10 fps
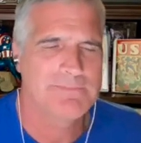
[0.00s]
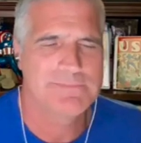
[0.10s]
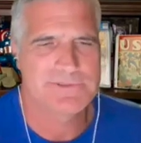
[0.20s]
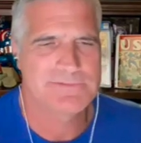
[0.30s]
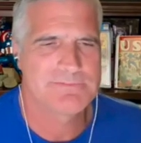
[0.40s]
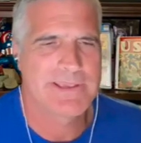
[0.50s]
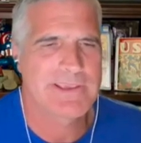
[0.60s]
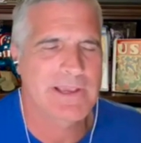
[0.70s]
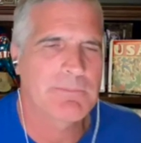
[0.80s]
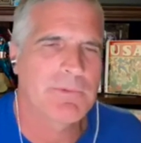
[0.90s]
I'm just
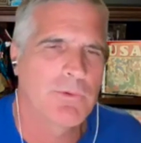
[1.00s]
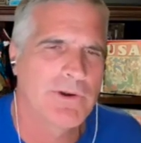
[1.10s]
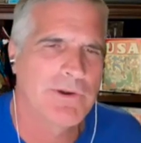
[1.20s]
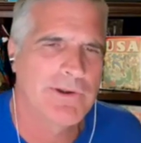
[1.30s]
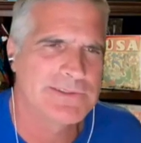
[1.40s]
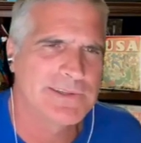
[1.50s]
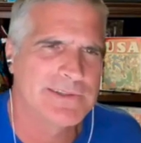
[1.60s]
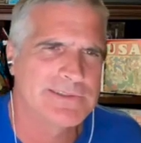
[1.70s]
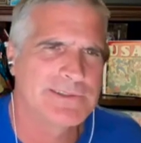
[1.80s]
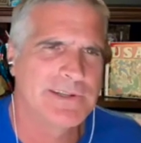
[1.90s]
making up a word as
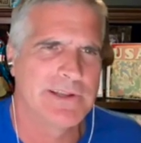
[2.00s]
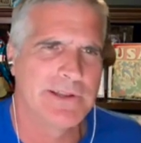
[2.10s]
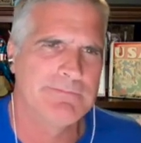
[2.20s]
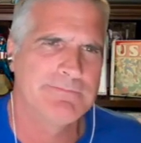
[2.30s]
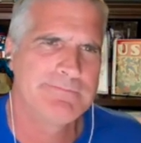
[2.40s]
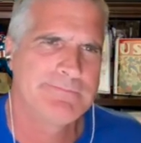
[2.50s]
a synonym.